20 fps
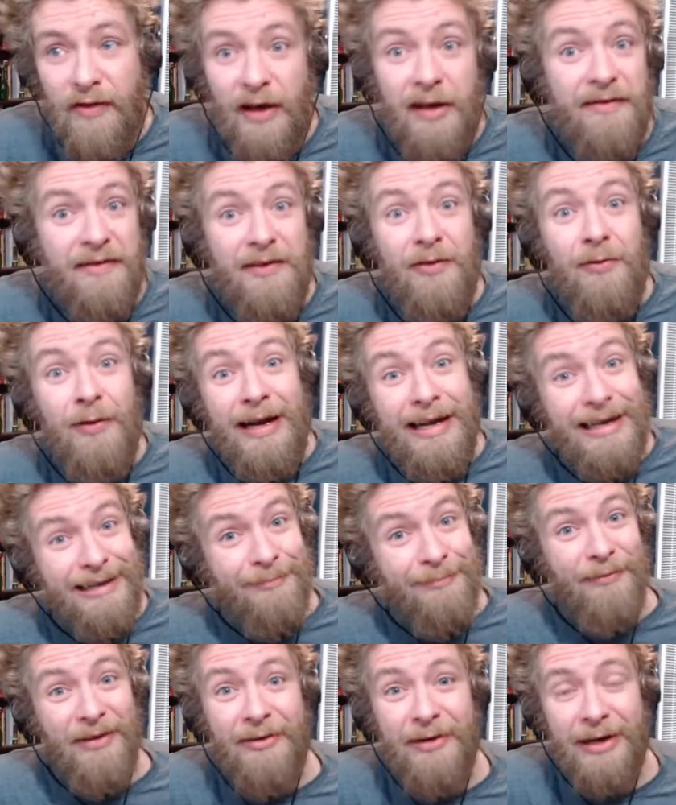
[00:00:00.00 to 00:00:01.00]
I still ranked
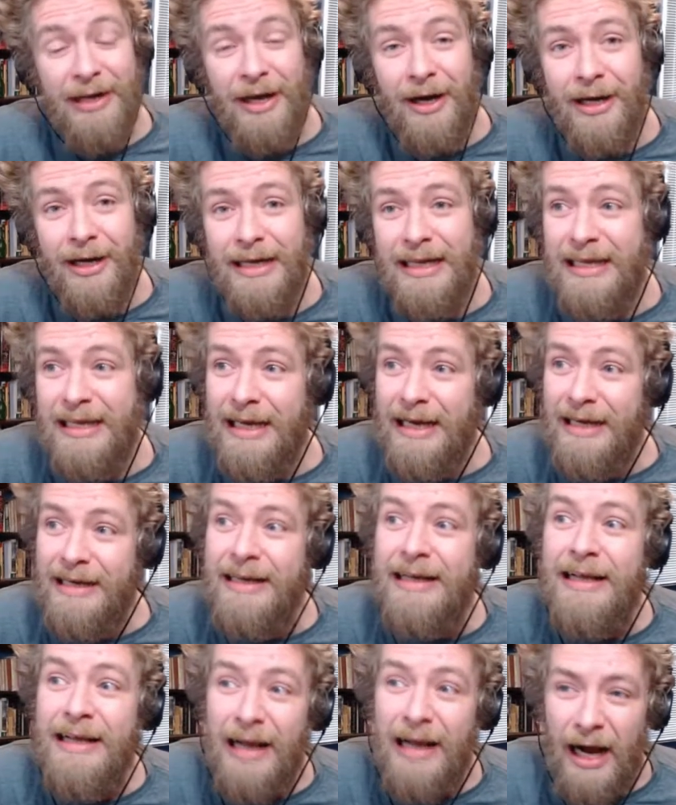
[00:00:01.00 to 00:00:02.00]
them very highly, and
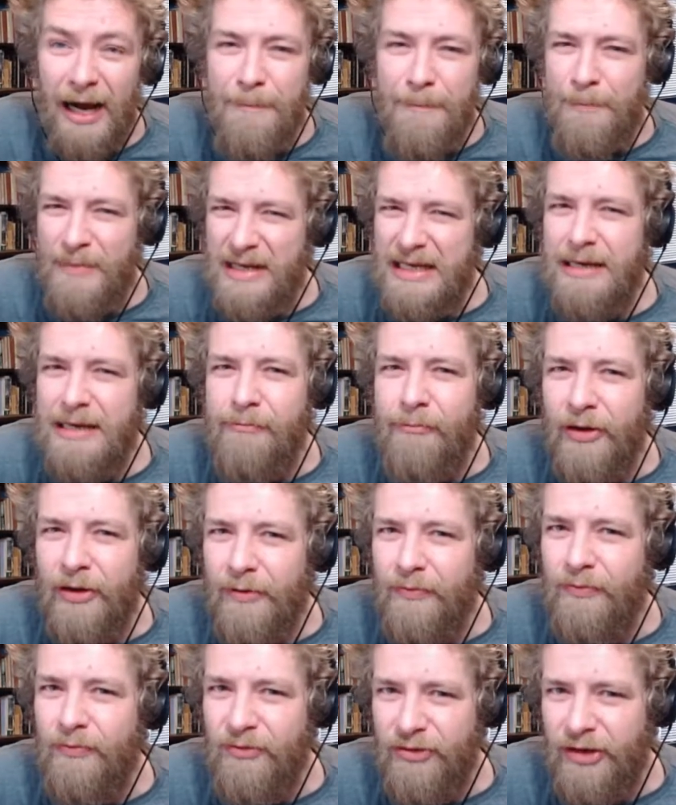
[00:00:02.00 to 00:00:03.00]
I memed
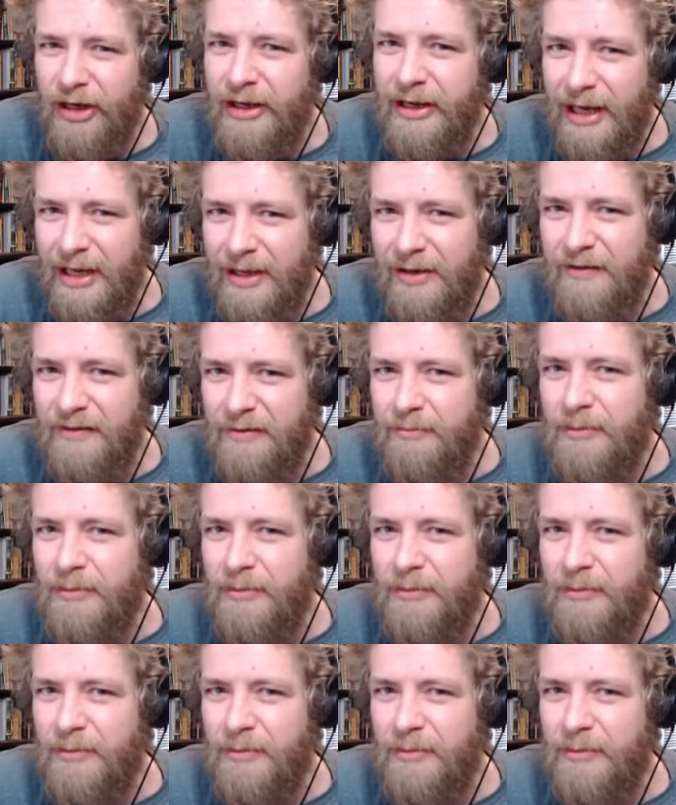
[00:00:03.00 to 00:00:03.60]
on Jake Anderson,